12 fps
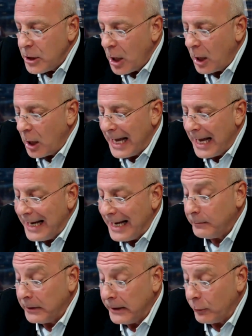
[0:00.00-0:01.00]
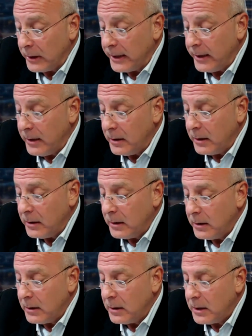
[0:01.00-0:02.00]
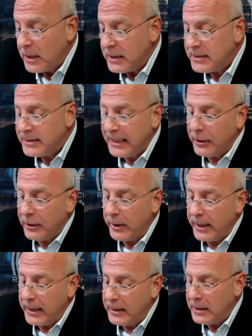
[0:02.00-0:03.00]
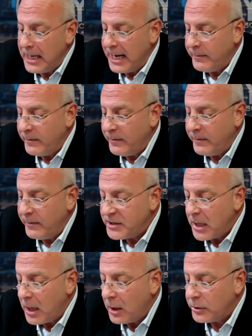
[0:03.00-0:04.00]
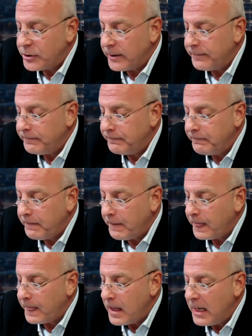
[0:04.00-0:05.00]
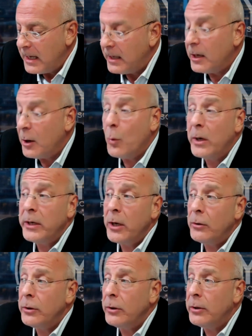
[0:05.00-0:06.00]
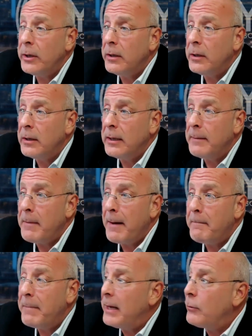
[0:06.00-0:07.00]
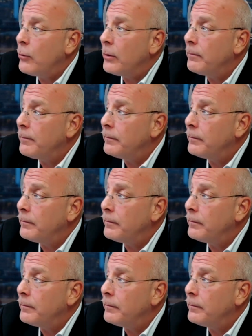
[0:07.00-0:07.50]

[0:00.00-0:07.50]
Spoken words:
Y'all, I am literally considering, in the name of nostalgia, getting a window unit in my bedroom.